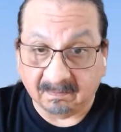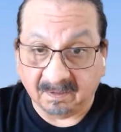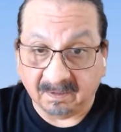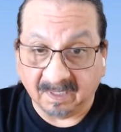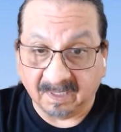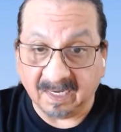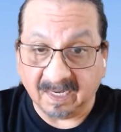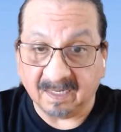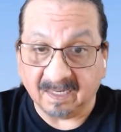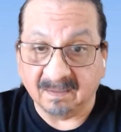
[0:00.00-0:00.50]

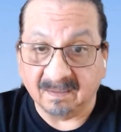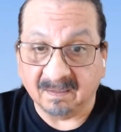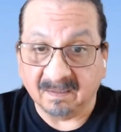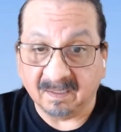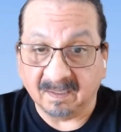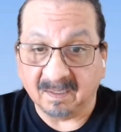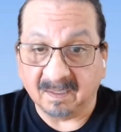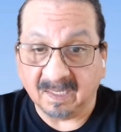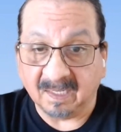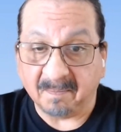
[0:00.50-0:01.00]
Okay,
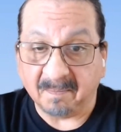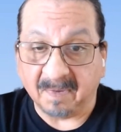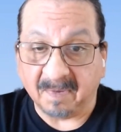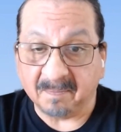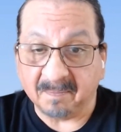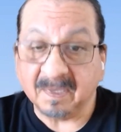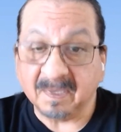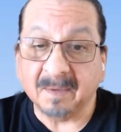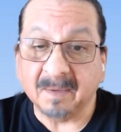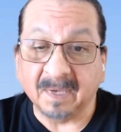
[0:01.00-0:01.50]
that
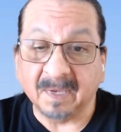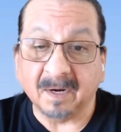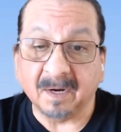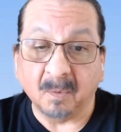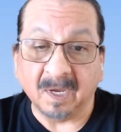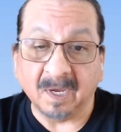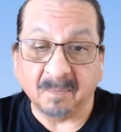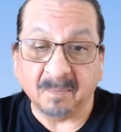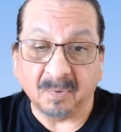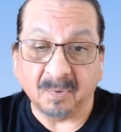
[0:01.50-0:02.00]
might be a
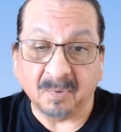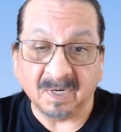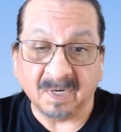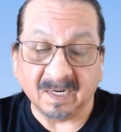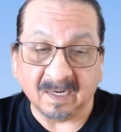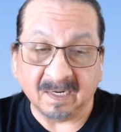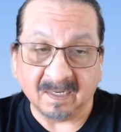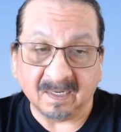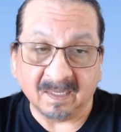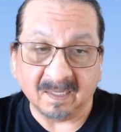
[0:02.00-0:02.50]
better way of
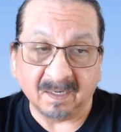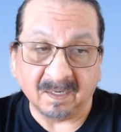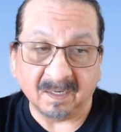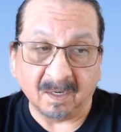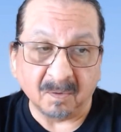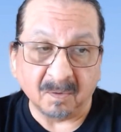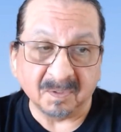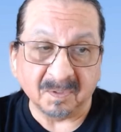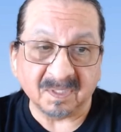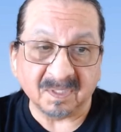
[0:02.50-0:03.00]
putting it.
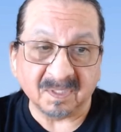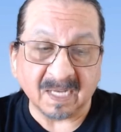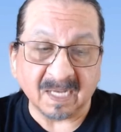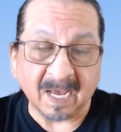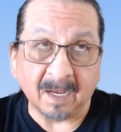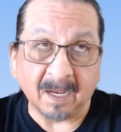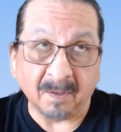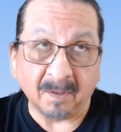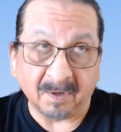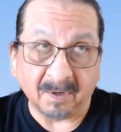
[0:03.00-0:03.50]
Their own
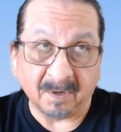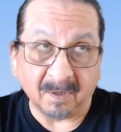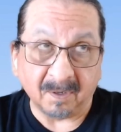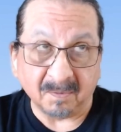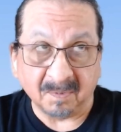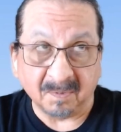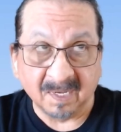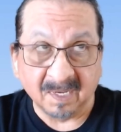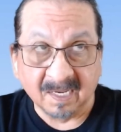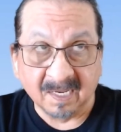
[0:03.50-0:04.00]
style, their
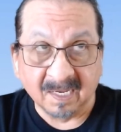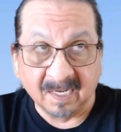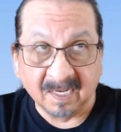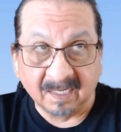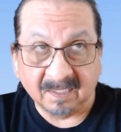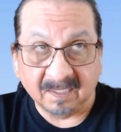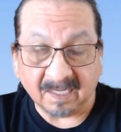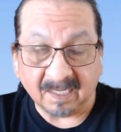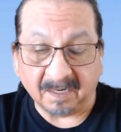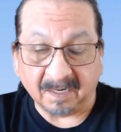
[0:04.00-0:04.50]
own
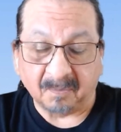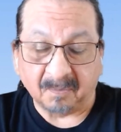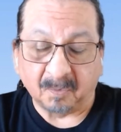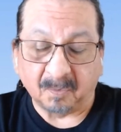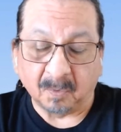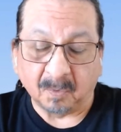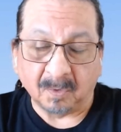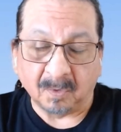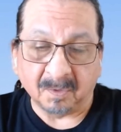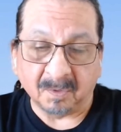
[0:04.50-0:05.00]
set
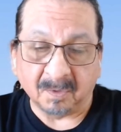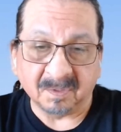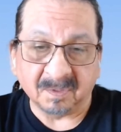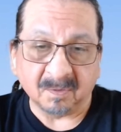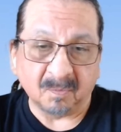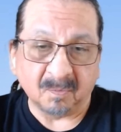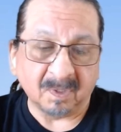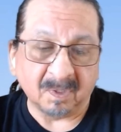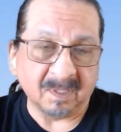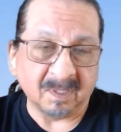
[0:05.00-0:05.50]
of
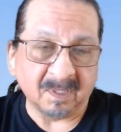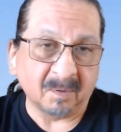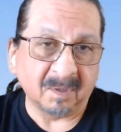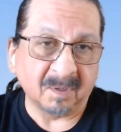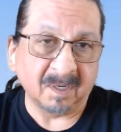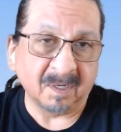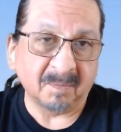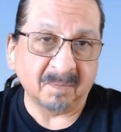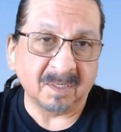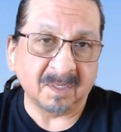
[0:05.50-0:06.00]
rules of what they
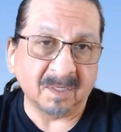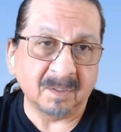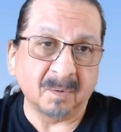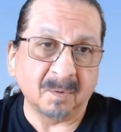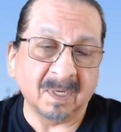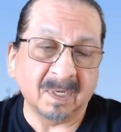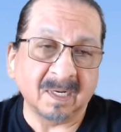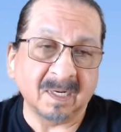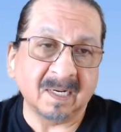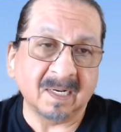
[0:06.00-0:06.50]
were going to be
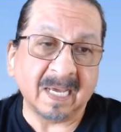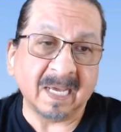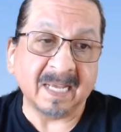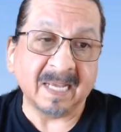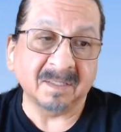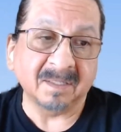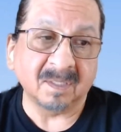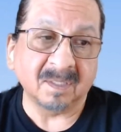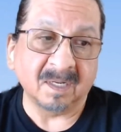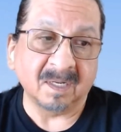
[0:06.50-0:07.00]
doing, and
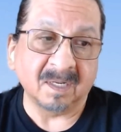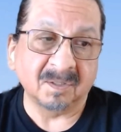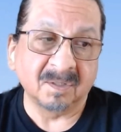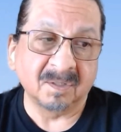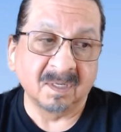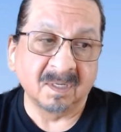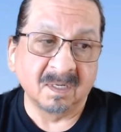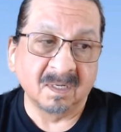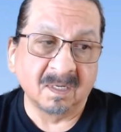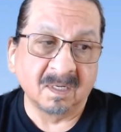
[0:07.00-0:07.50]
as
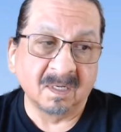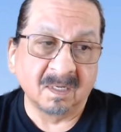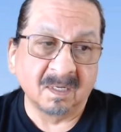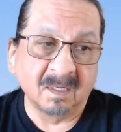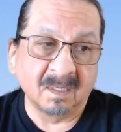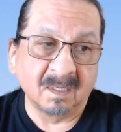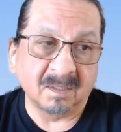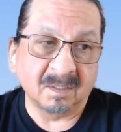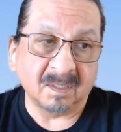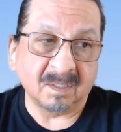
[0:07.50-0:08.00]
such,
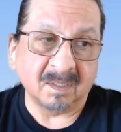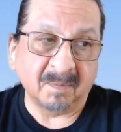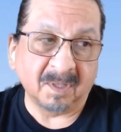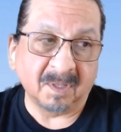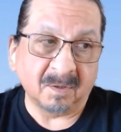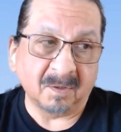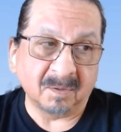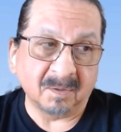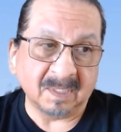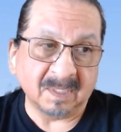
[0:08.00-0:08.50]
some
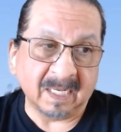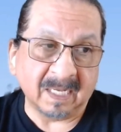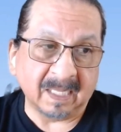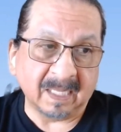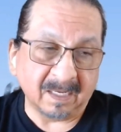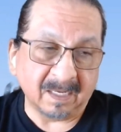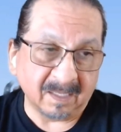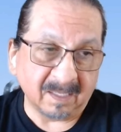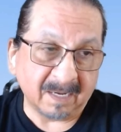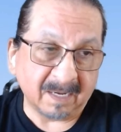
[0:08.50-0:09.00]
of those
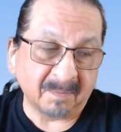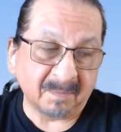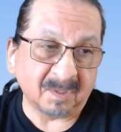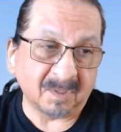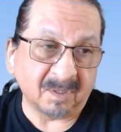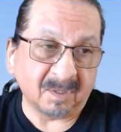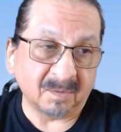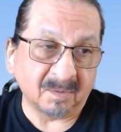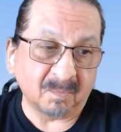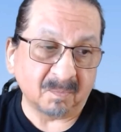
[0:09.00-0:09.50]

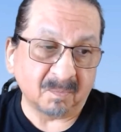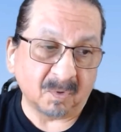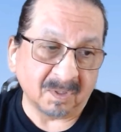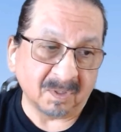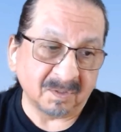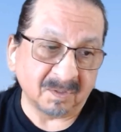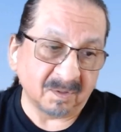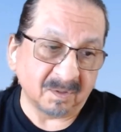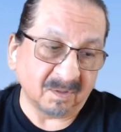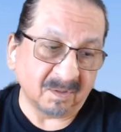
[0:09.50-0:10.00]
LLMs are
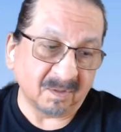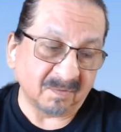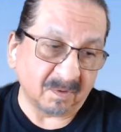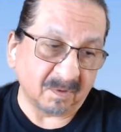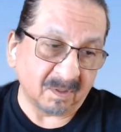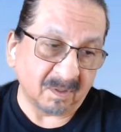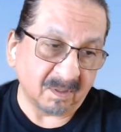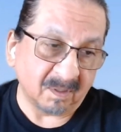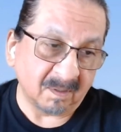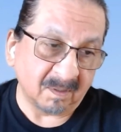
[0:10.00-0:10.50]
more suited
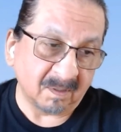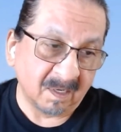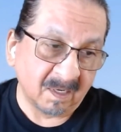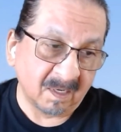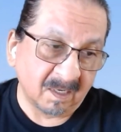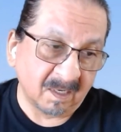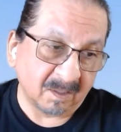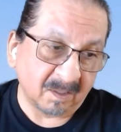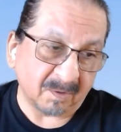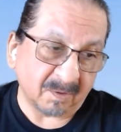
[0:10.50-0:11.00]
for
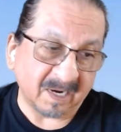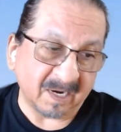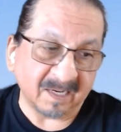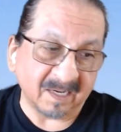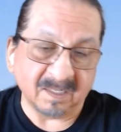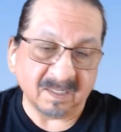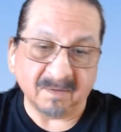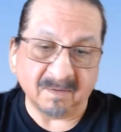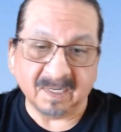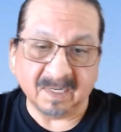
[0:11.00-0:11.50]

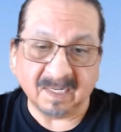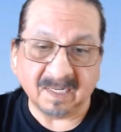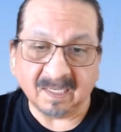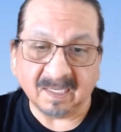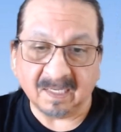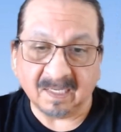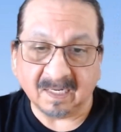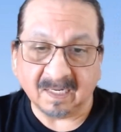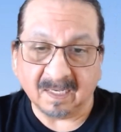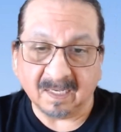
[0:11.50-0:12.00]

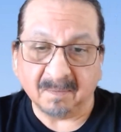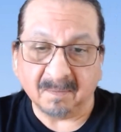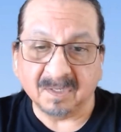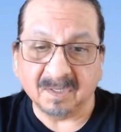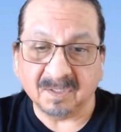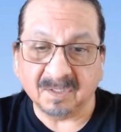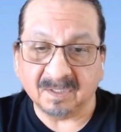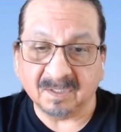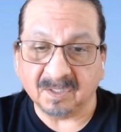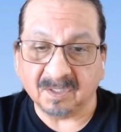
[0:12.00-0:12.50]
creativity and
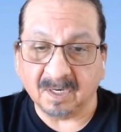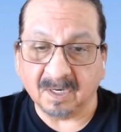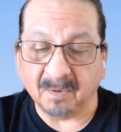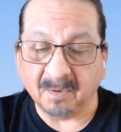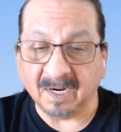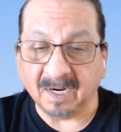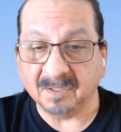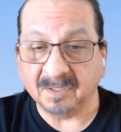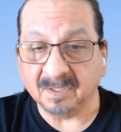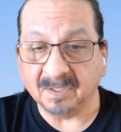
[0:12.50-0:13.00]
image
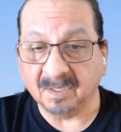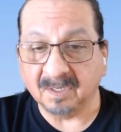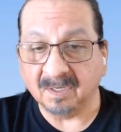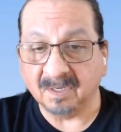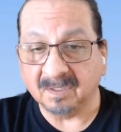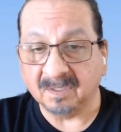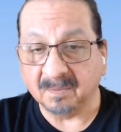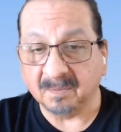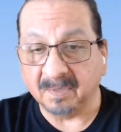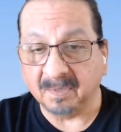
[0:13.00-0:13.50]

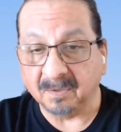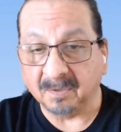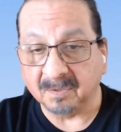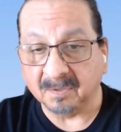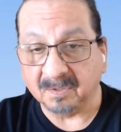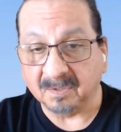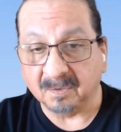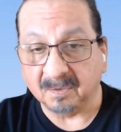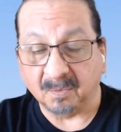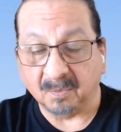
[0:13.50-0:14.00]
generation as
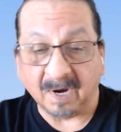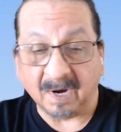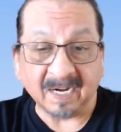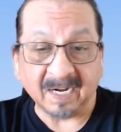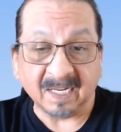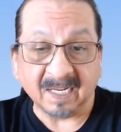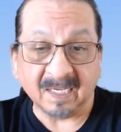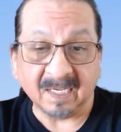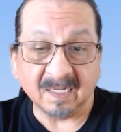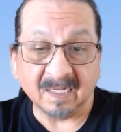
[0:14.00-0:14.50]
opposed to
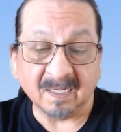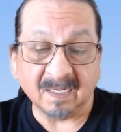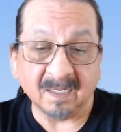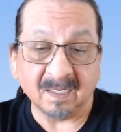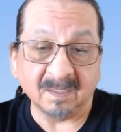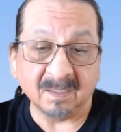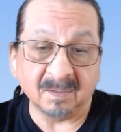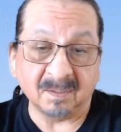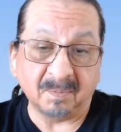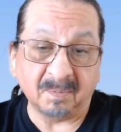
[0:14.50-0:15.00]
writing,
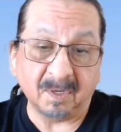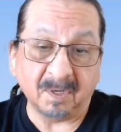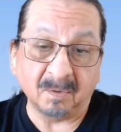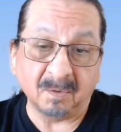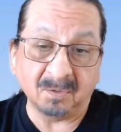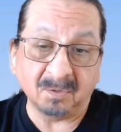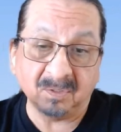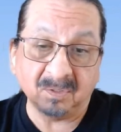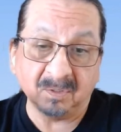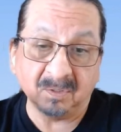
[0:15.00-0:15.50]
as
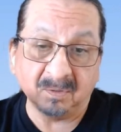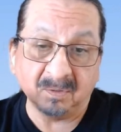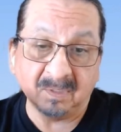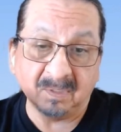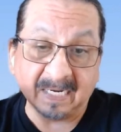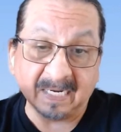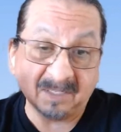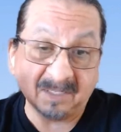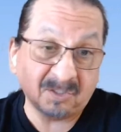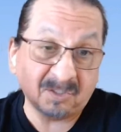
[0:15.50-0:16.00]
opposed to
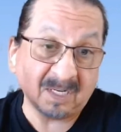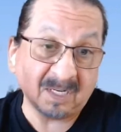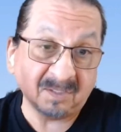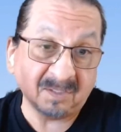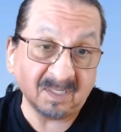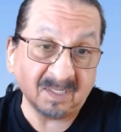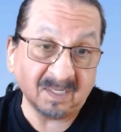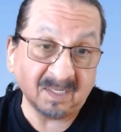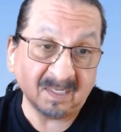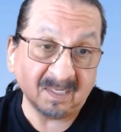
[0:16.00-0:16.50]

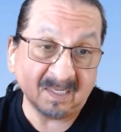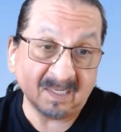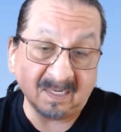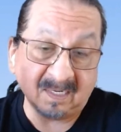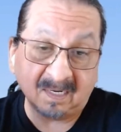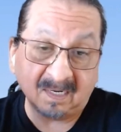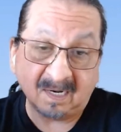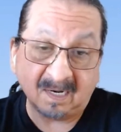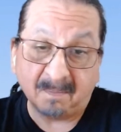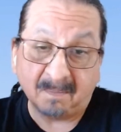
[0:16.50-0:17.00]
digesting
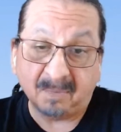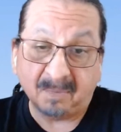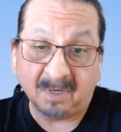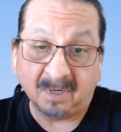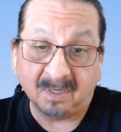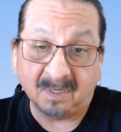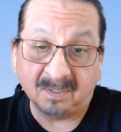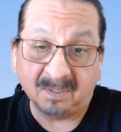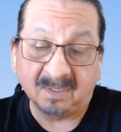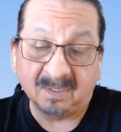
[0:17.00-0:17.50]
and
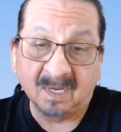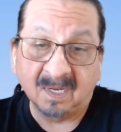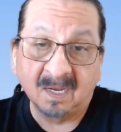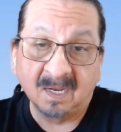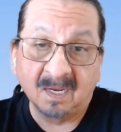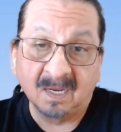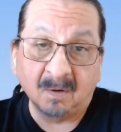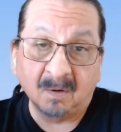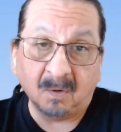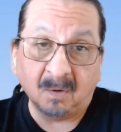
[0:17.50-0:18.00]
numbers
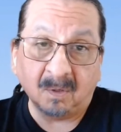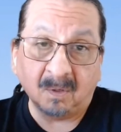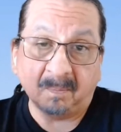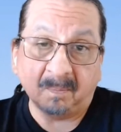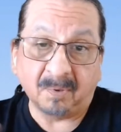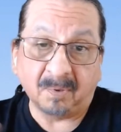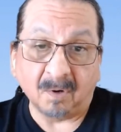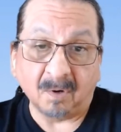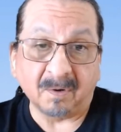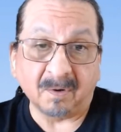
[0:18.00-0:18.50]

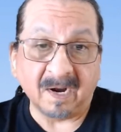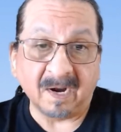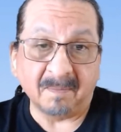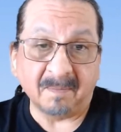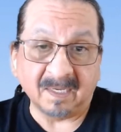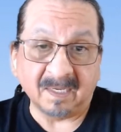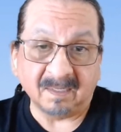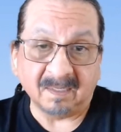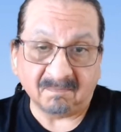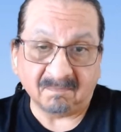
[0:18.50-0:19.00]
or
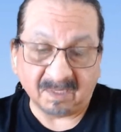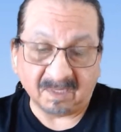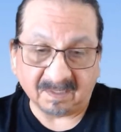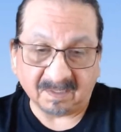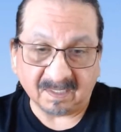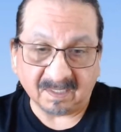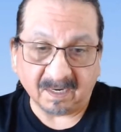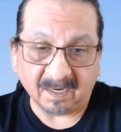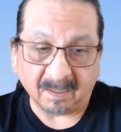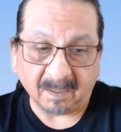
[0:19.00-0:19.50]
programming,
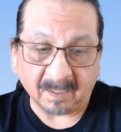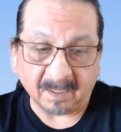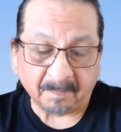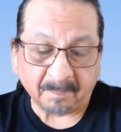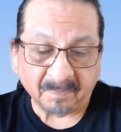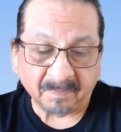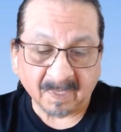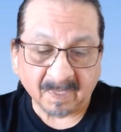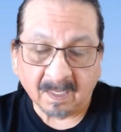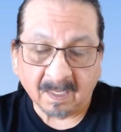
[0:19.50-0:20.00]
etc.
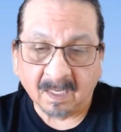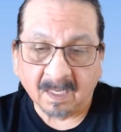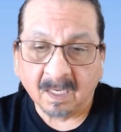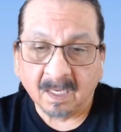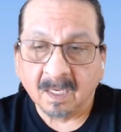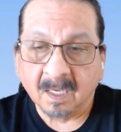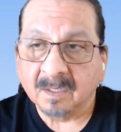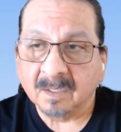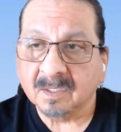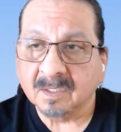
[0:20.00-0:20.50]

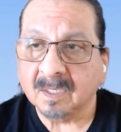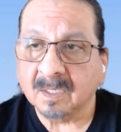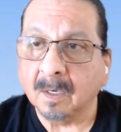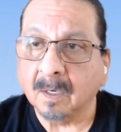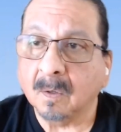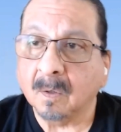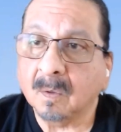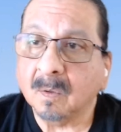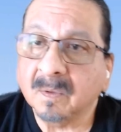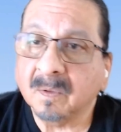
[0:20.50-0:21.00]

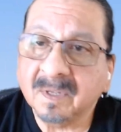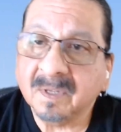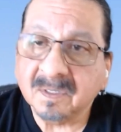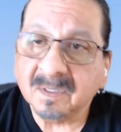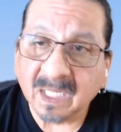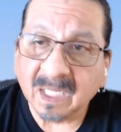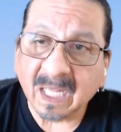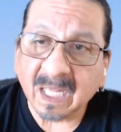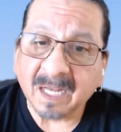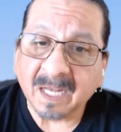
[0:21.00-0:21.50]
So
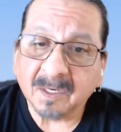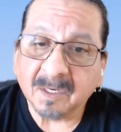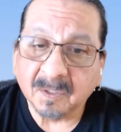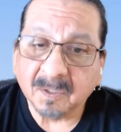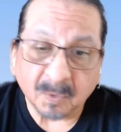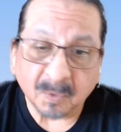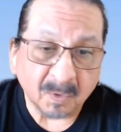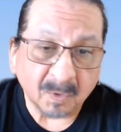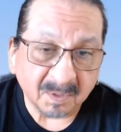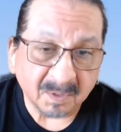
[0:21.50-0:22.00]
there's a lot
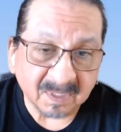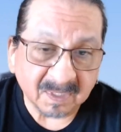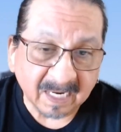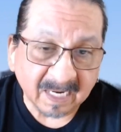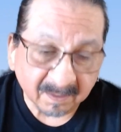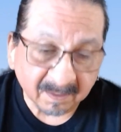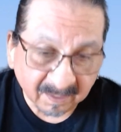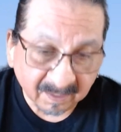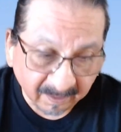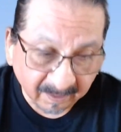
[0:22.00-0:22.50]
of tools
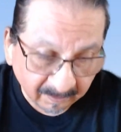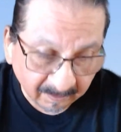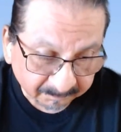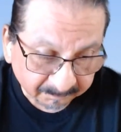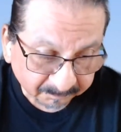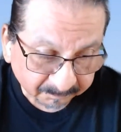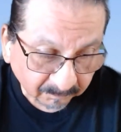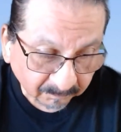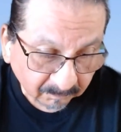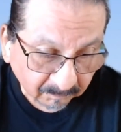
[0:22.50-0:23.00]
out there,